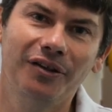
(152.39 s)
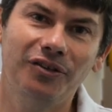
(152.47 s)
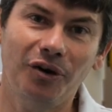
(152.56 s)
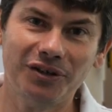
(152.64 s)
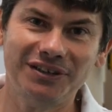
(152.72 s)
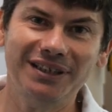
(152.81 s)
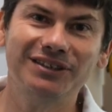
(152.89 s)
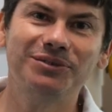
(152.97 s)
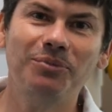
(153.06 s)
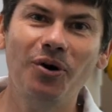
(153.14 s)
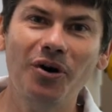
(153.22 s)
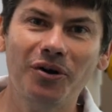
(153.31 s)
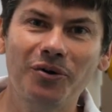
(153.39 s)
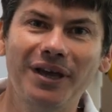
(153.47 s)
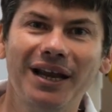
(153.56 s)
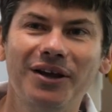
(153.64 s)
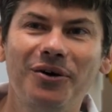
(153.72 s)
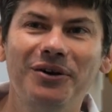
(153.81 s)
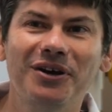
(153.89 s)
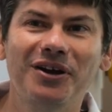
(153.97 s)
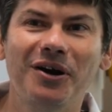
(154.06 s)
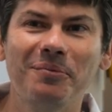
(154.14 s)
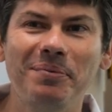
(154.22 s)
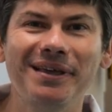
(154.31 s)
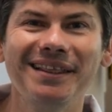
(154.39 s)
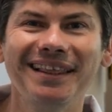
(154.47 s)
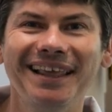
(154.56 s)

toxic smoke who can go in the cockpit.